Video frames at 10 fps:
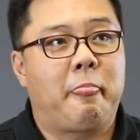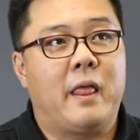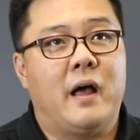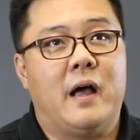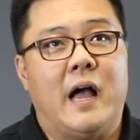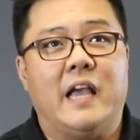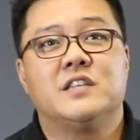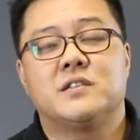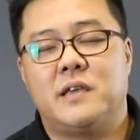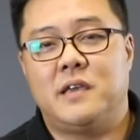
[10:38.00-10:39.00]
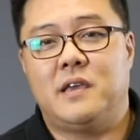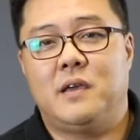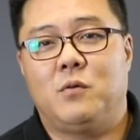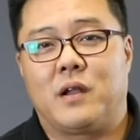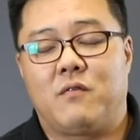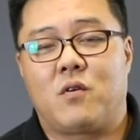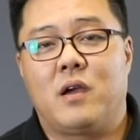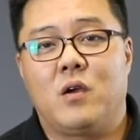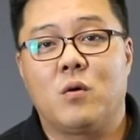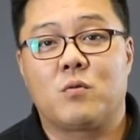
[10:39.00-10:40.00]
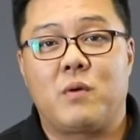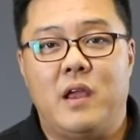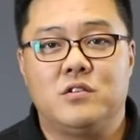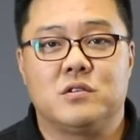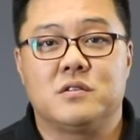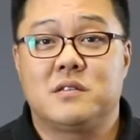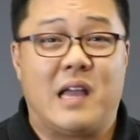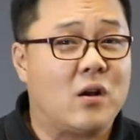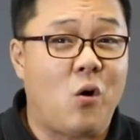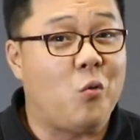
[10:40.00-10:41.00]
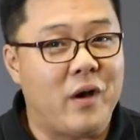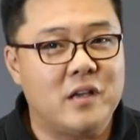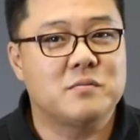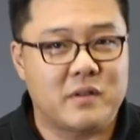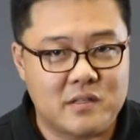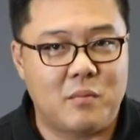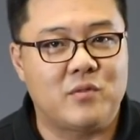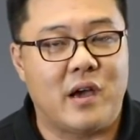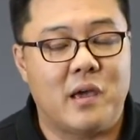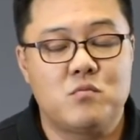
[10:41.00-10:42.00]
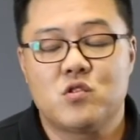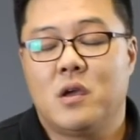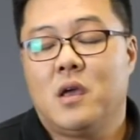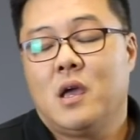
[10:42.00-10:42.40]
I see whenever I go to ranges, not always, but sometimes,